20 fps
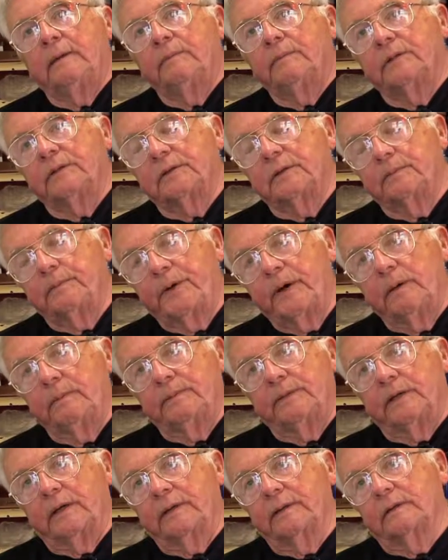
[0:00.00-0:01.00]
But the
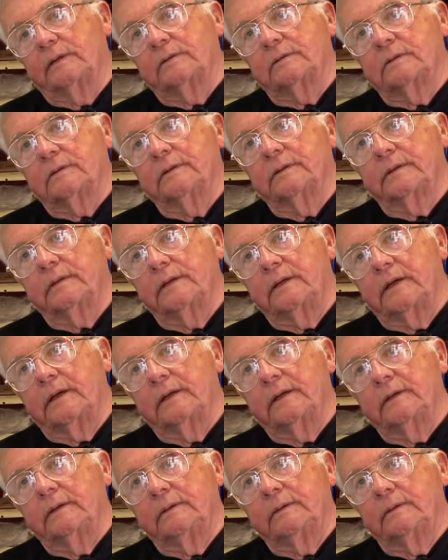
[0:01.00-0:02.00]
public that's looking
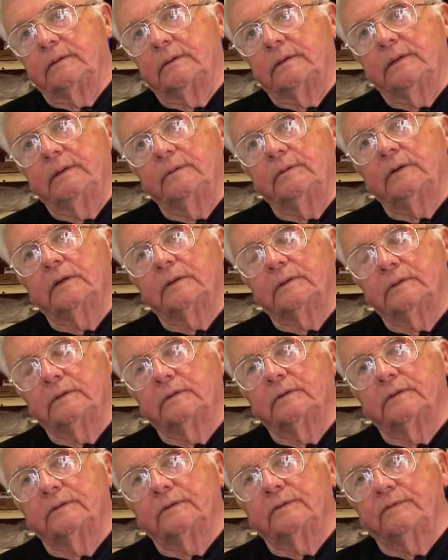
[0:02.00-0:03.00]
at it, all they want to
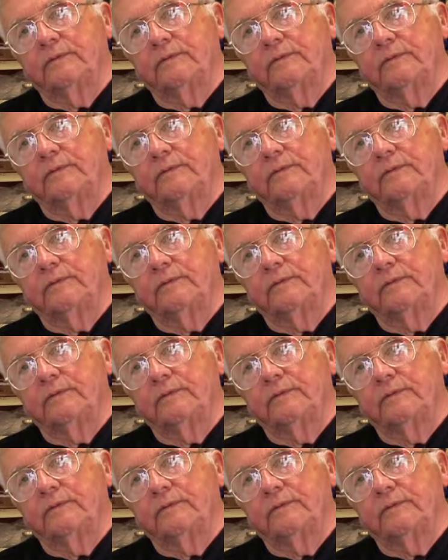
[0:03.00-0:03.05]
do is